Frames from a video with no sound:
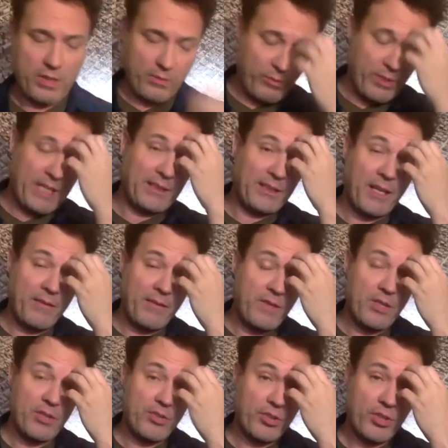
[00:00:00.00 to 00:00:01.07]
We love
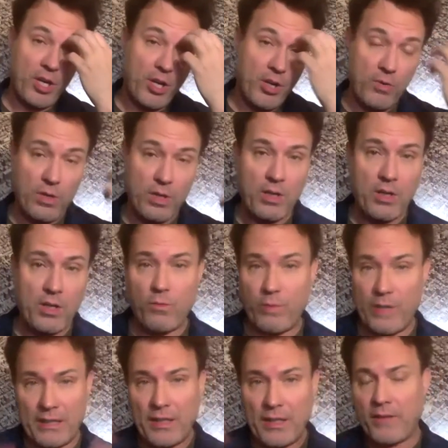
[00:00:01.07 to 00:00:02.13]
this show.
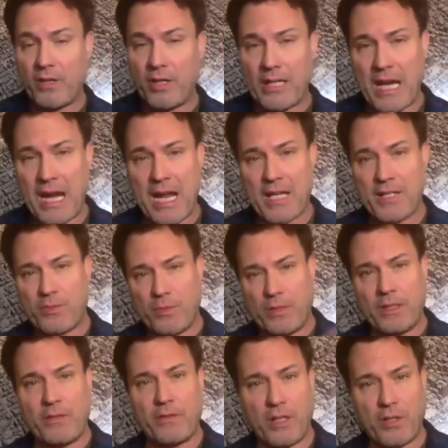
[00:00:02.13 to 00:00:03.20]
We love our cast. We
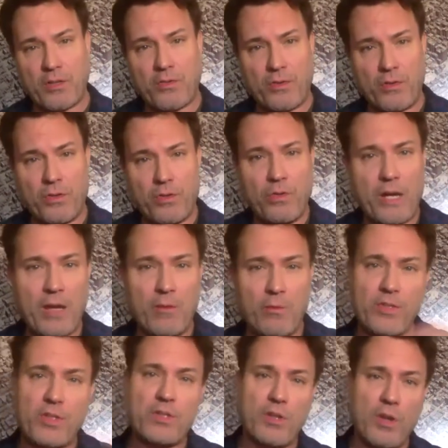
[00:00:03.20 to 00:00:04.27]
love our crew. And
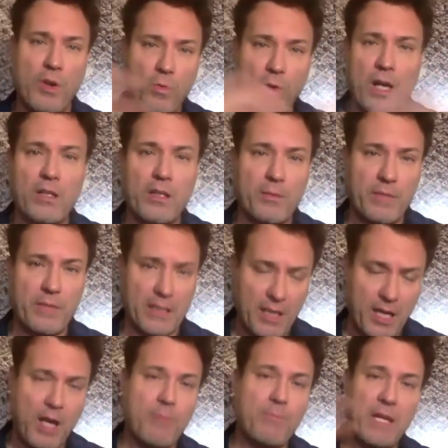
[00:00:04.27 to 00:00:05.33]
we're so welcoming.
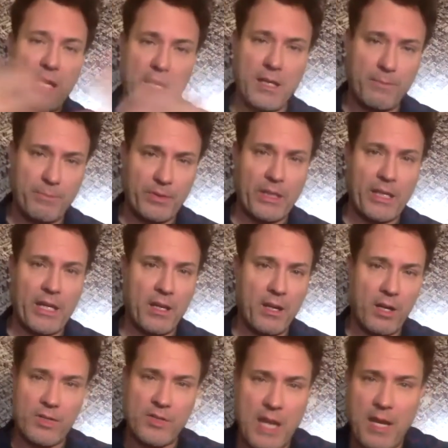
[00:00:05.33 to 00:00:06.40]
Come in and play in
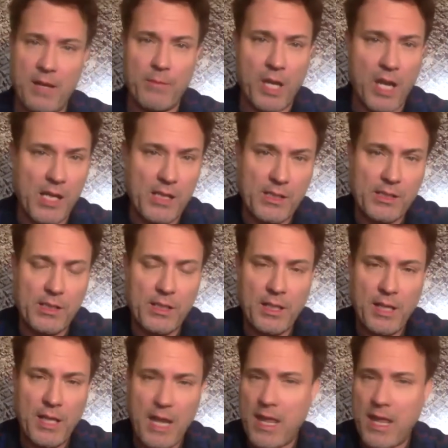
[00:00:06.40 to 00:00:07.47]
our sandbox.
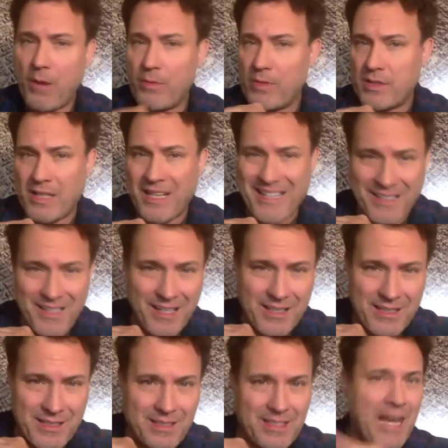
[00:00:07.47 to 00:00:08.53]
And that was like
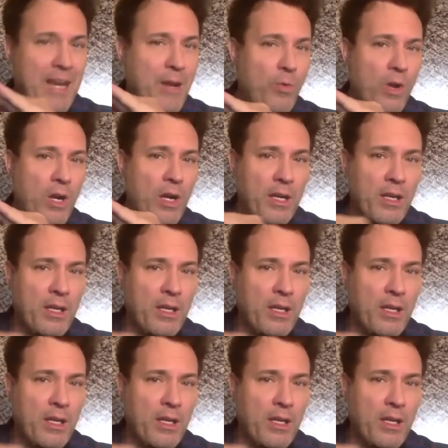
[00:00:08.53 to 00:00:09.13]
day one.